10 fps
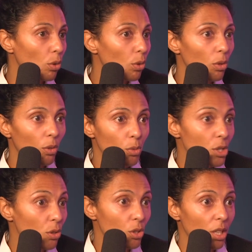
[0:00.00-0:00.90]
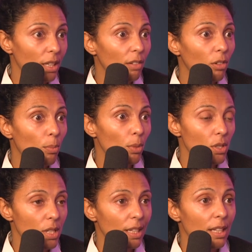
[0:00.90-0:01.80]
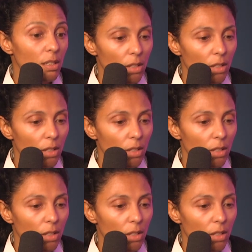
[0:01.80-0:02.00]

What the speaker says: research and development. And then